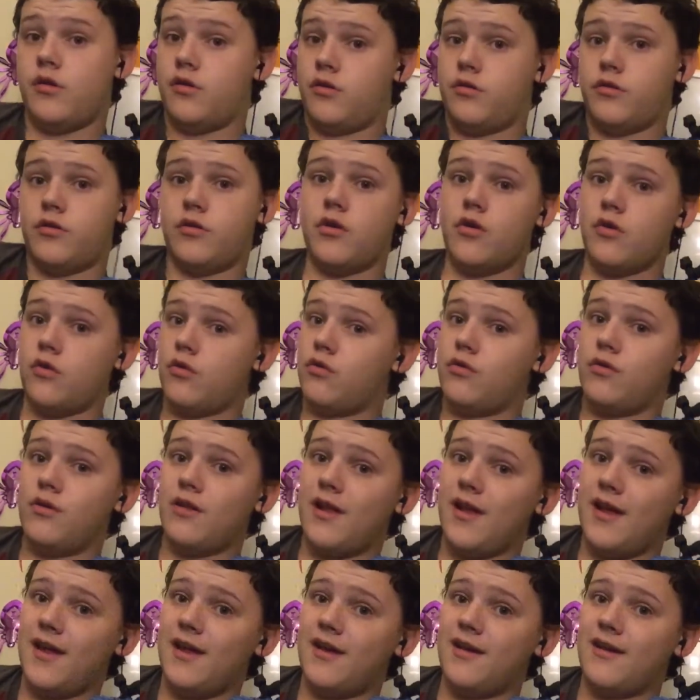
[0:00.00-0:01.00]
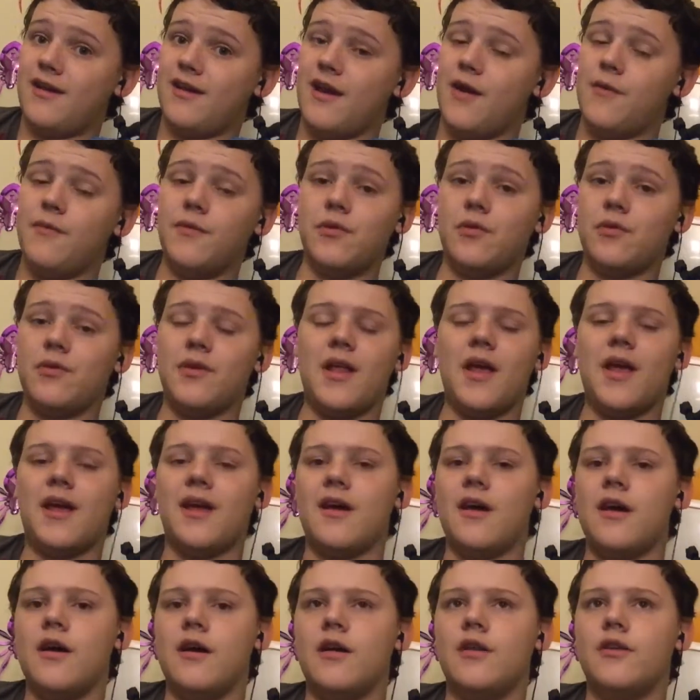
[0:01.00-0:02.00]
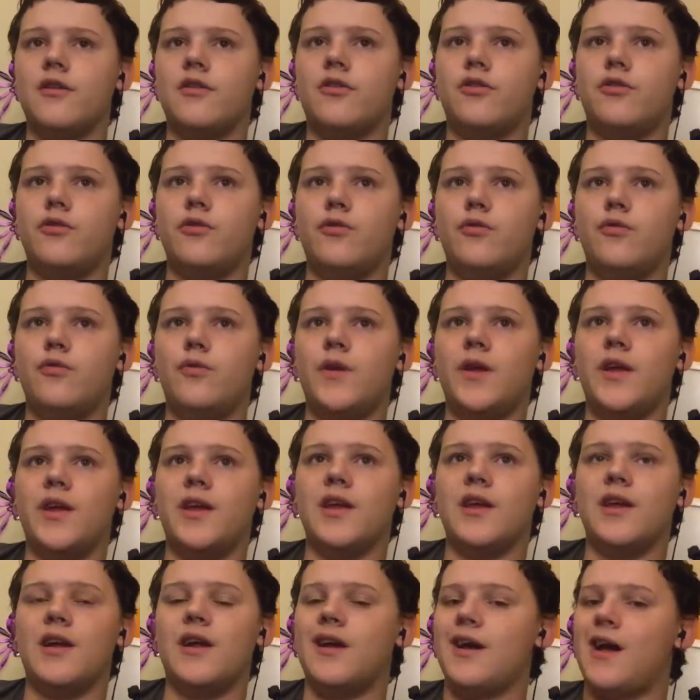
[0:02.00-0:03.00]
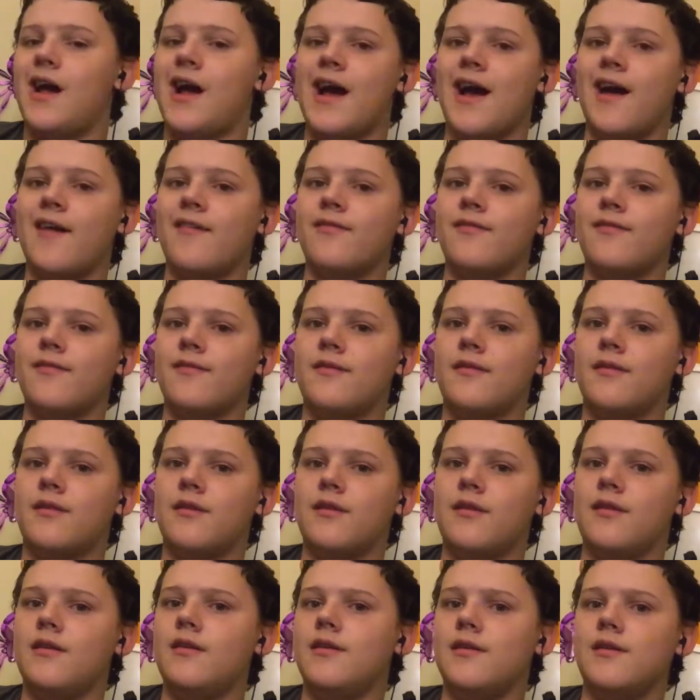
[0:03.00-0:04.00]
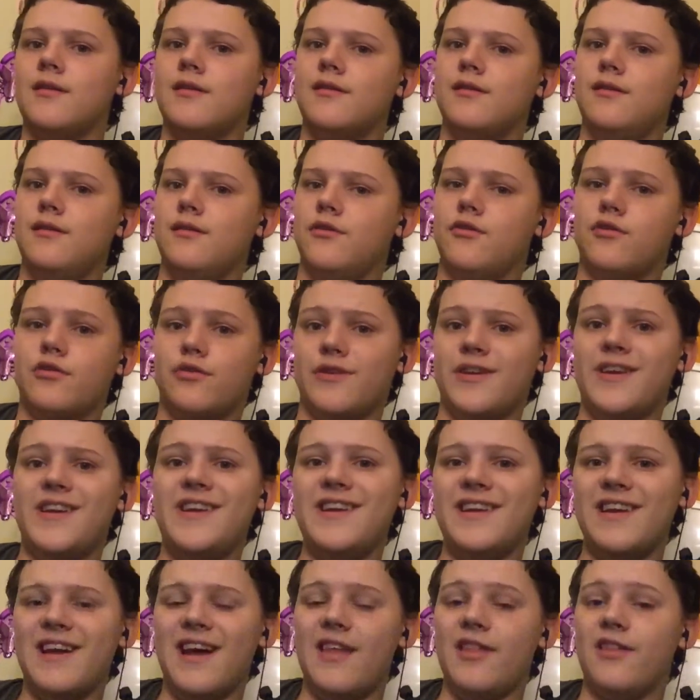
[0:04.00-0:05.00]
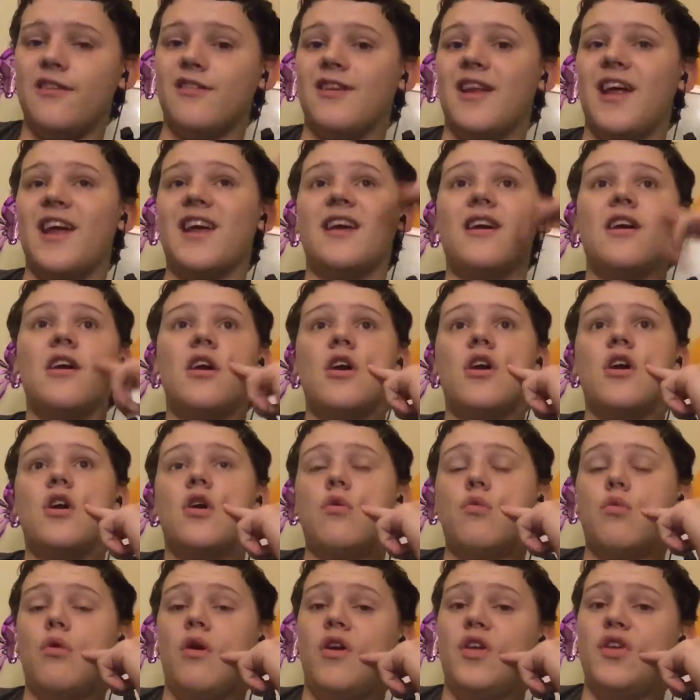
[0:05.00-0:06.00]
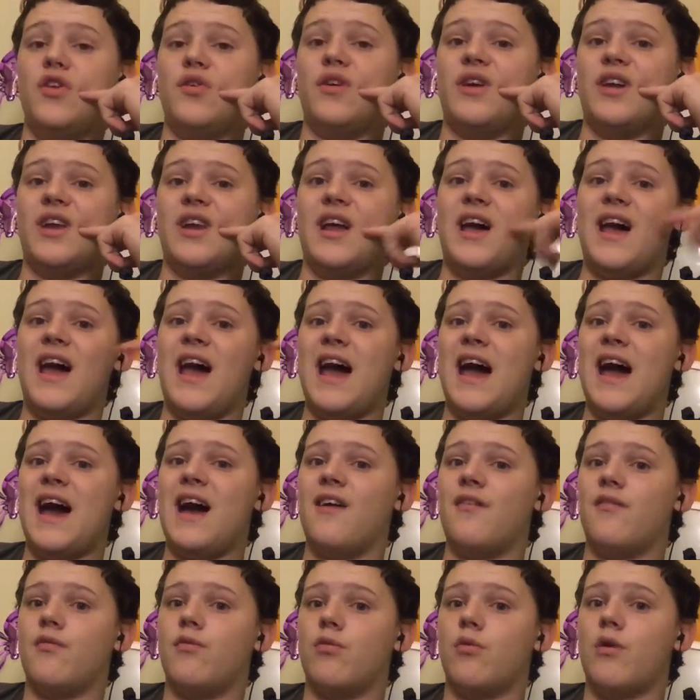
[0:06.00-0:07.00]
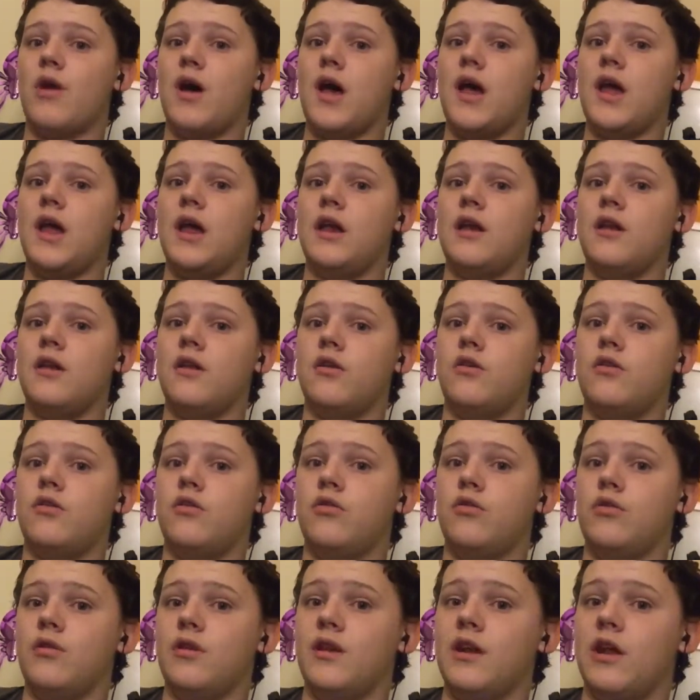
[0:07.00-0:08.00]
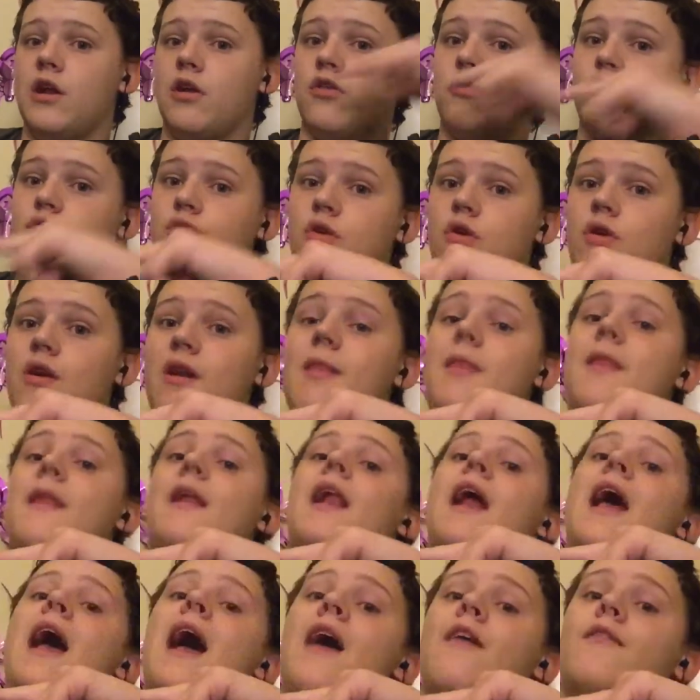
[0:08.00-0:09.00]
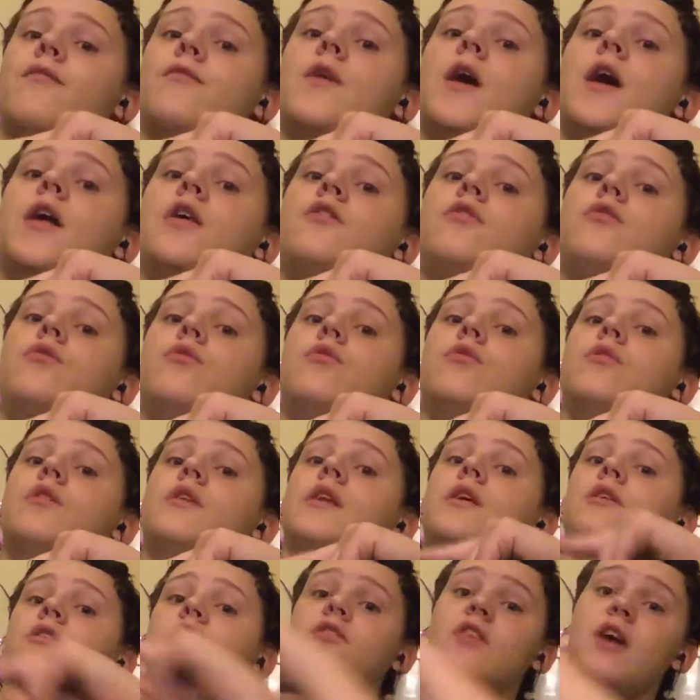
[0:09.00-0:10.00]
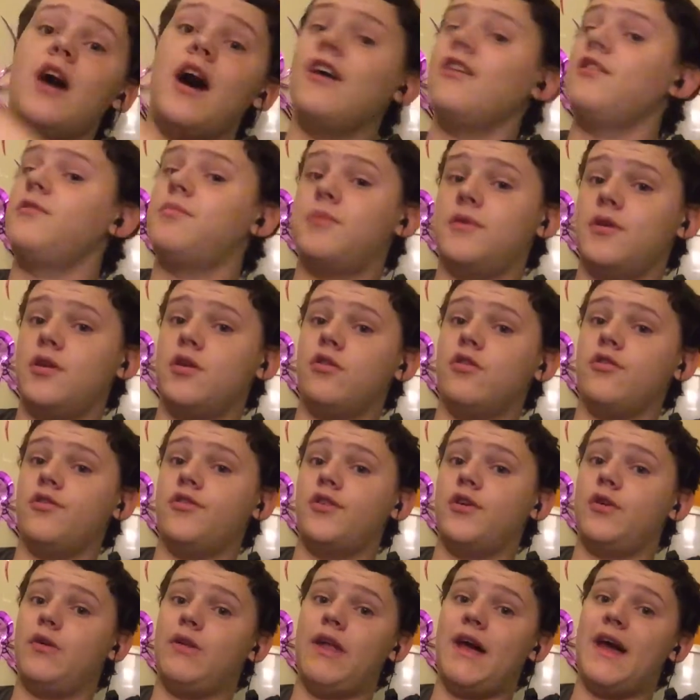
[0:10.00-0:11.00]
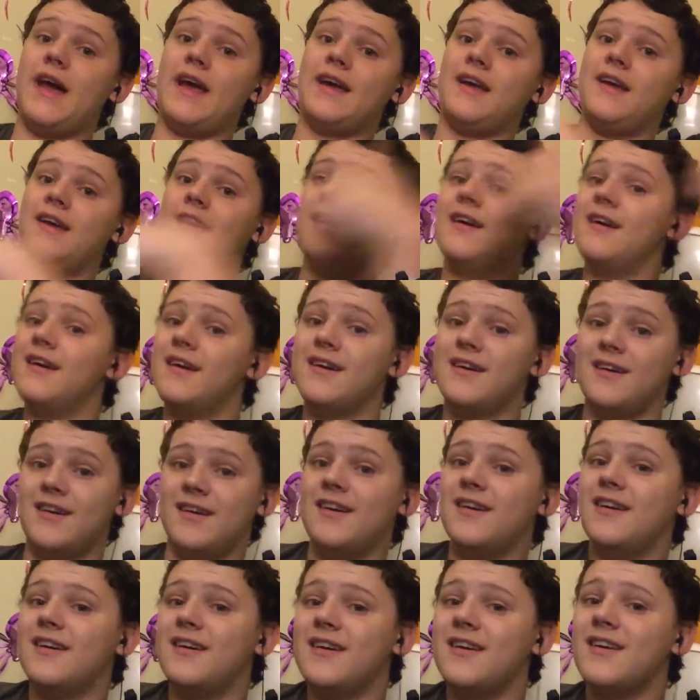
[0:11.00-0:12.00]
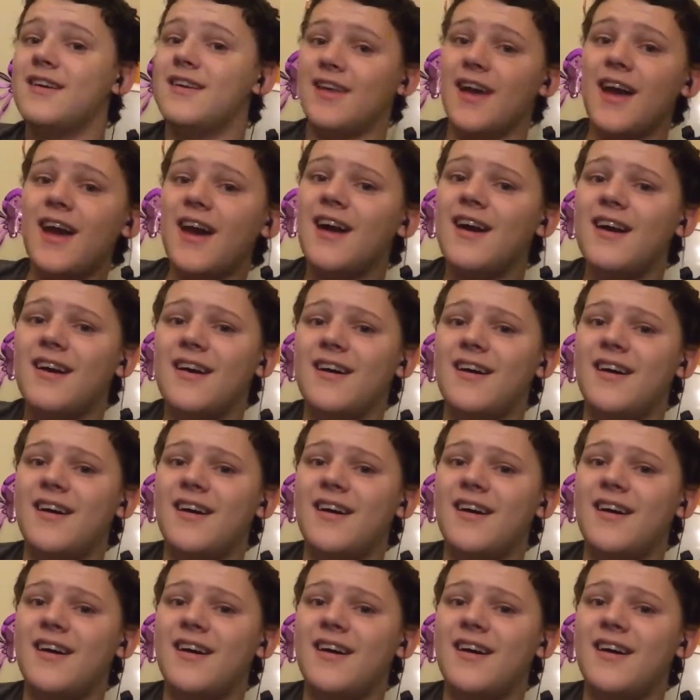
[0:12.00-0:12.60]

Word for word: So like, and we were like, do we get a half treat? And they're like, well, you get a half ride to the nearest road and then a half ride to the nearest hospital. So like, yeah.